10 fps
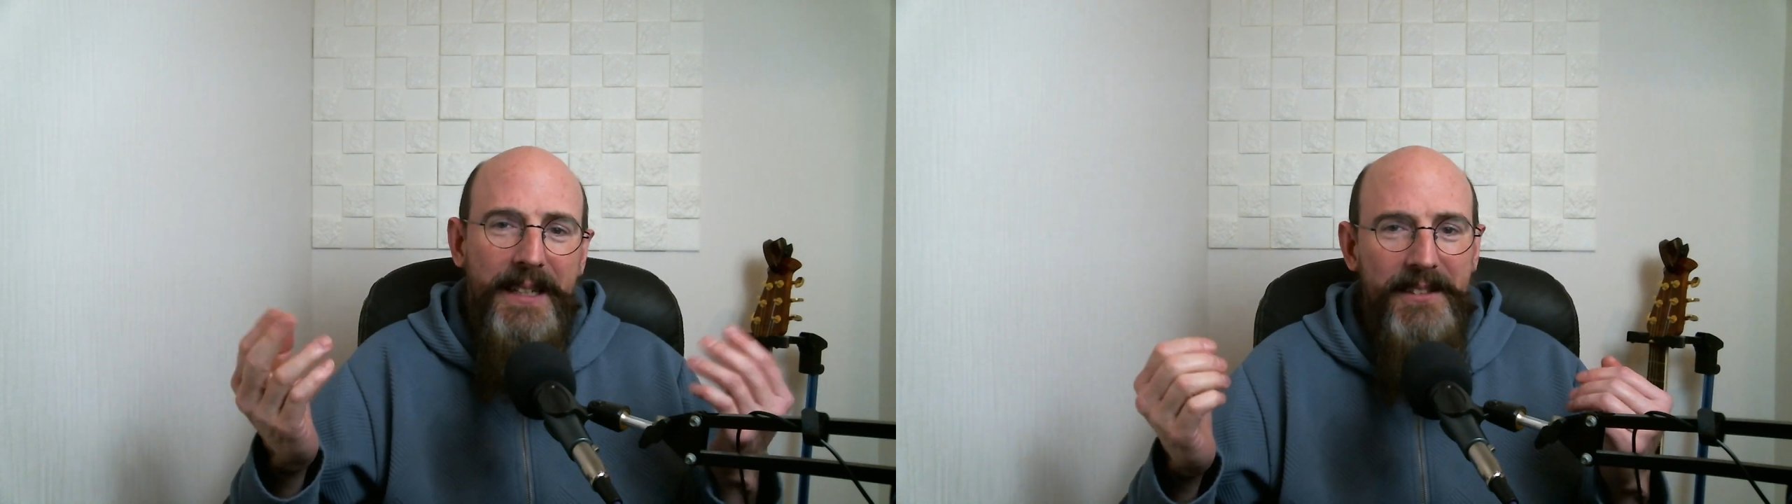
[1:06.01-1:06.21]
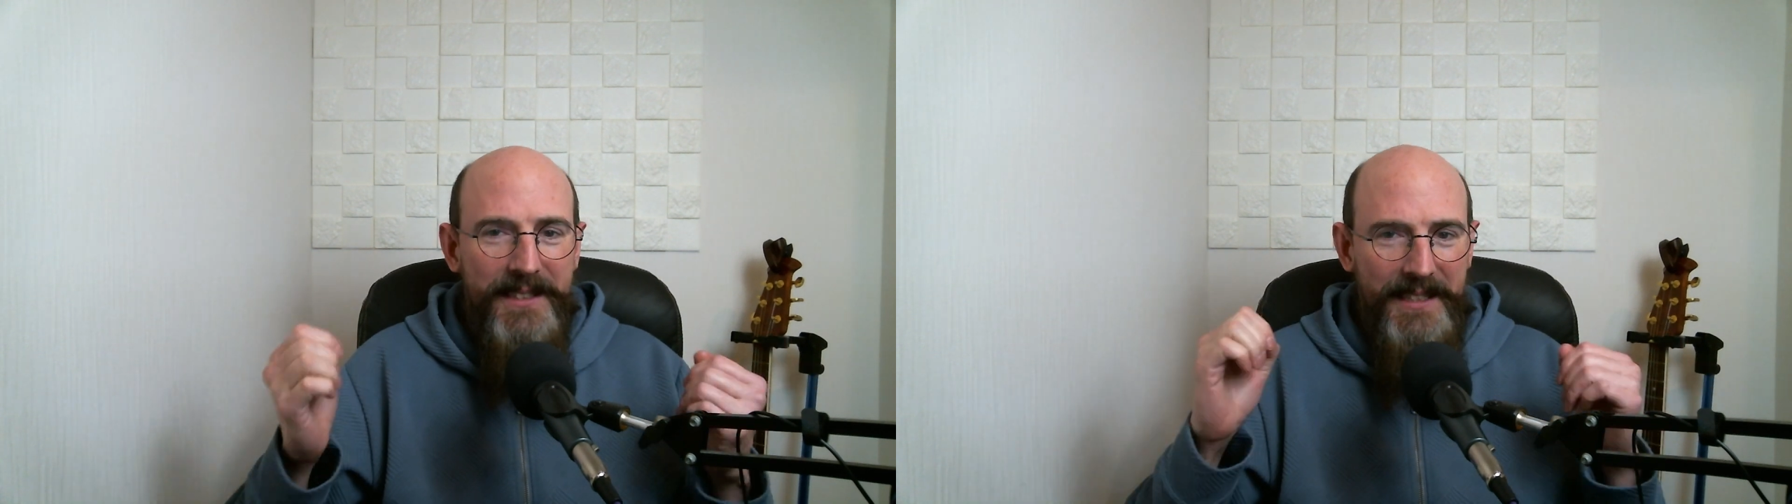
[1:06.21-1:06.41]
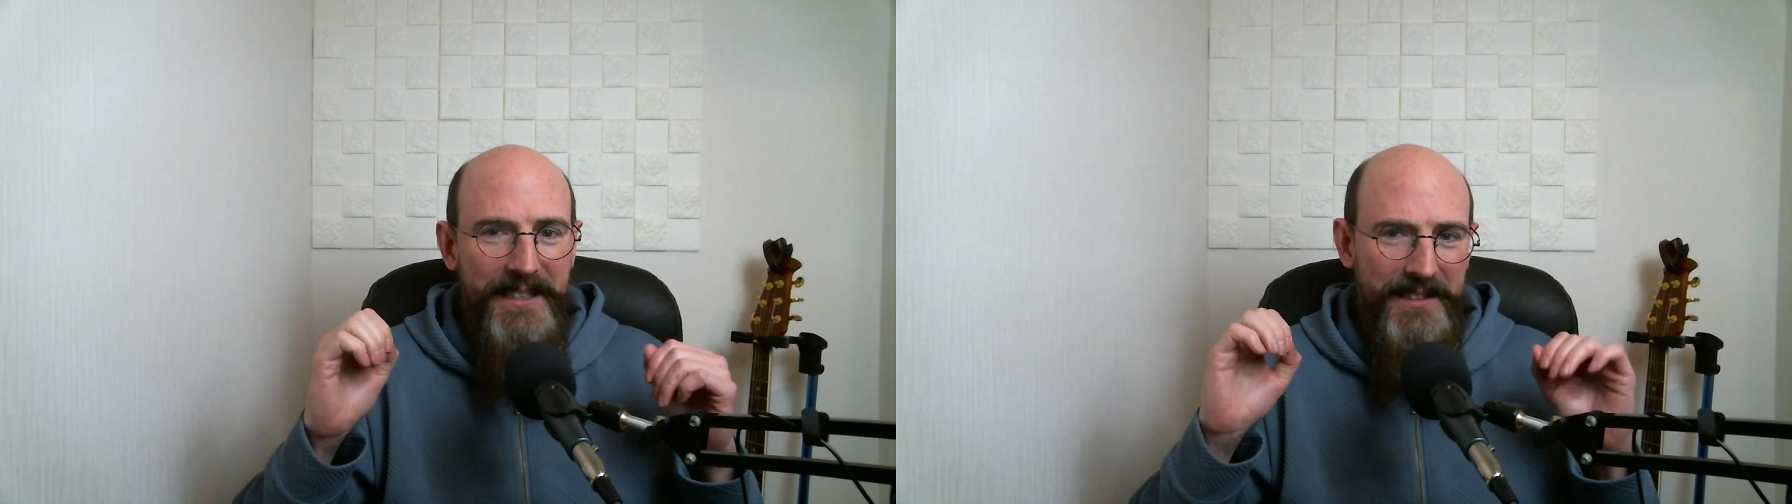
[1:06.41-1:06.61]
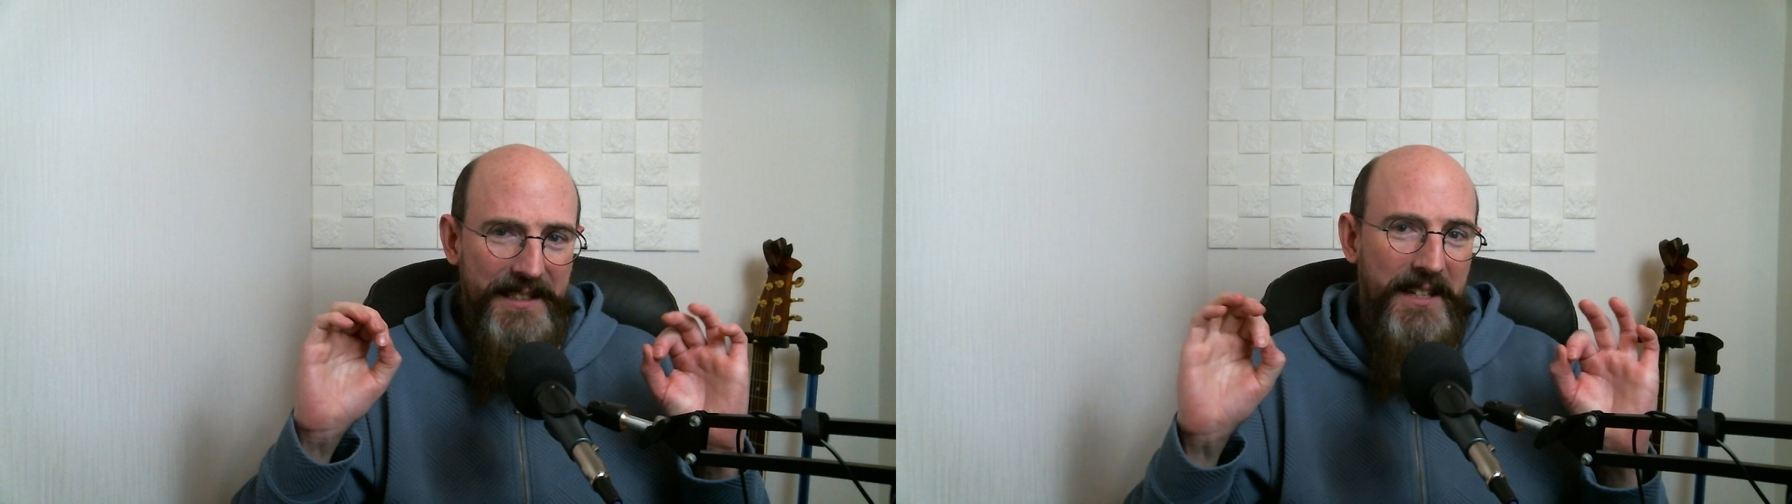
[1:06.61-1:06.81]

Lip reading: here's